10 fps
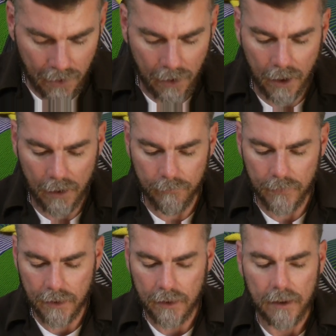
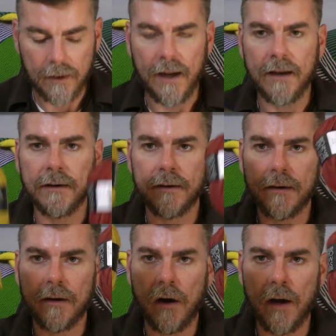Um, and
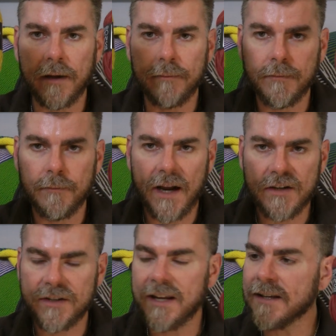I
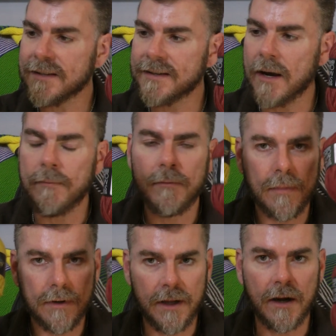managed to get
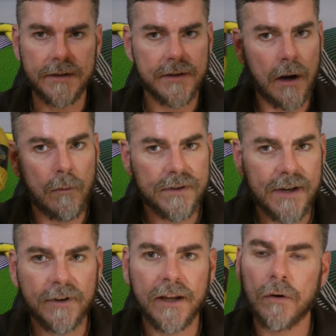some yarns. I
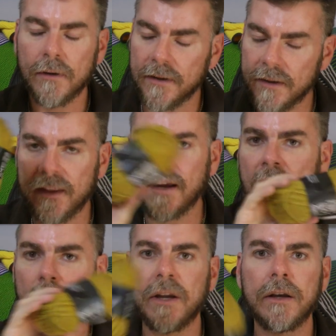wasn't able to get, they
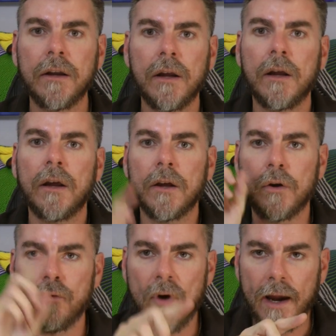come in
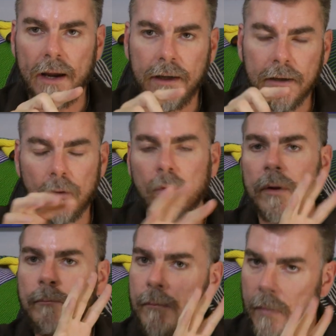grey,
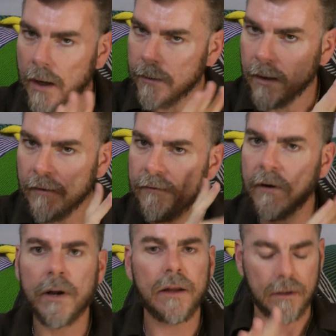or mm, a, a,
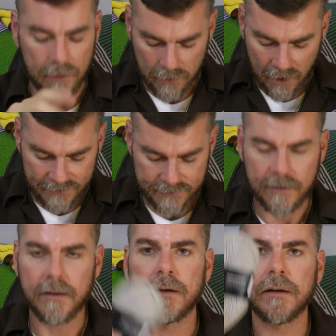very light,